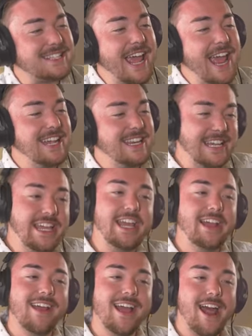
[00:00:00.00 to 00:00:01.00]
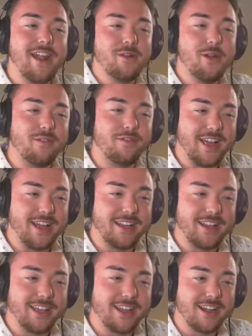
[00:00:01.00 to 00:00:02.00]
standing here and I don't know if I
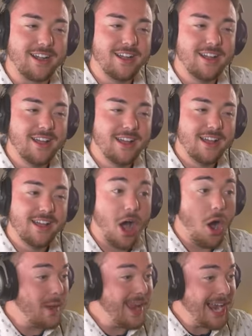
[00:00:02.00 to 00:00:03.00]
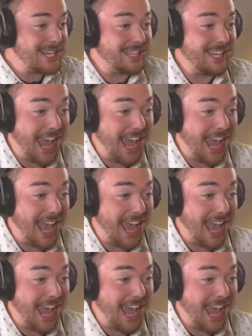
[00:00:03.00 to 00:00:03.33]
click her. Oh, it actually